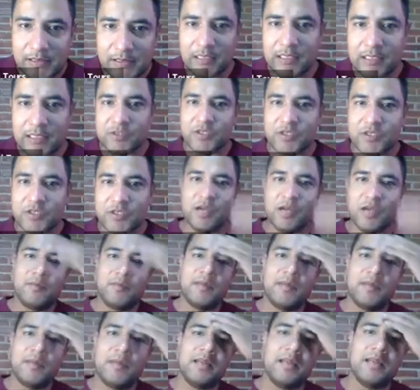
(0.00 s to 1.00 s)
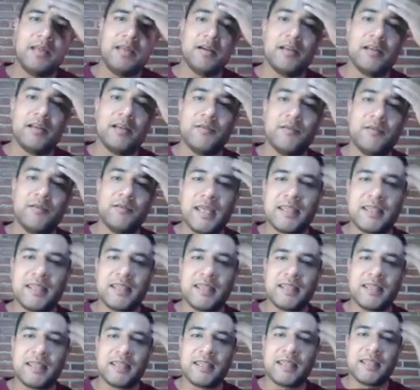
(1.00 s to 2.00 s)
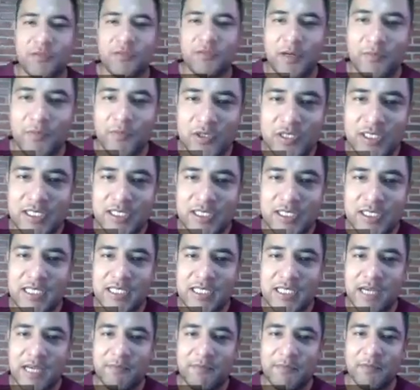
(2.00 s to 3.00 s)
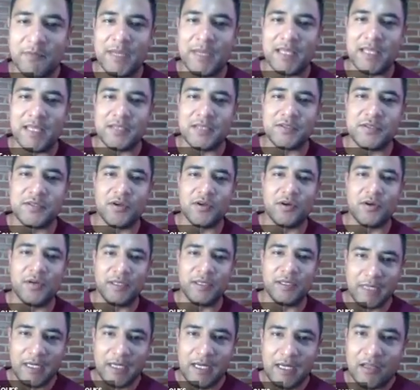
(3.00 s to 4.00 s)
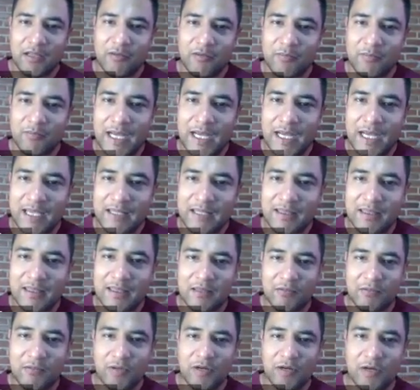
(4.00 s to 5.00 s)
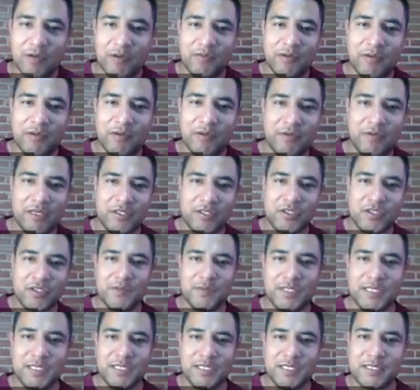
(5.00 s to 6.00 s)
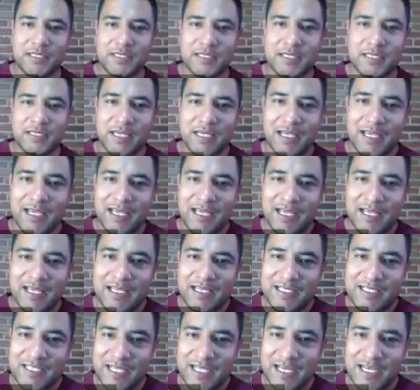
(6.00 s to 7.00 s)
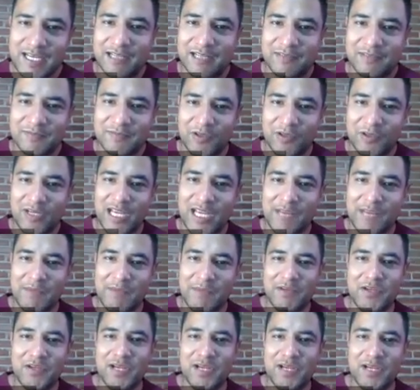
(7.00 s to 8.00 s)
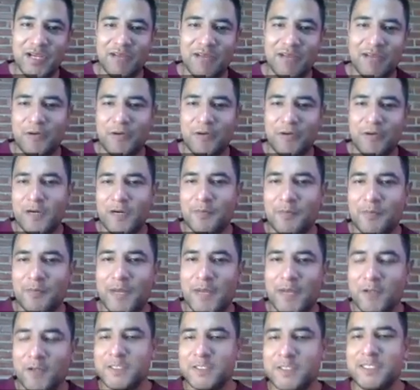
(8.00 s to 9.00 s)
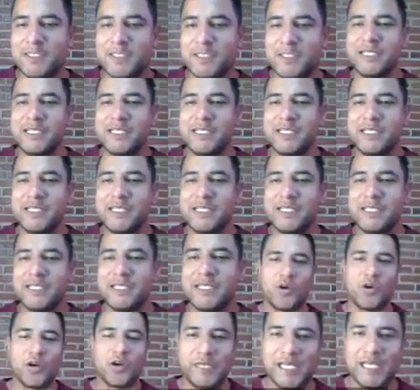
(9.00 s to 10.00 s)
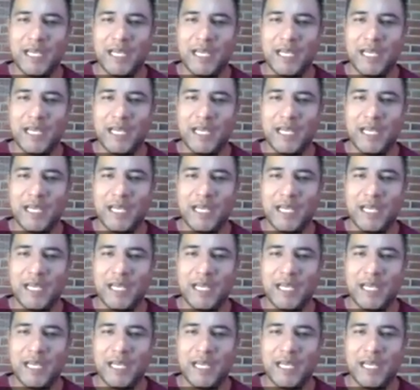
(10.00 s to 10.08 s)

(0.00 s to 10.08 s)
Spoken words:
some I learned in math class, but not very much in this type of math story. Love math, one of my favorite subjects. Yeah, okay, maybe you have heard about the Mayan astronomy,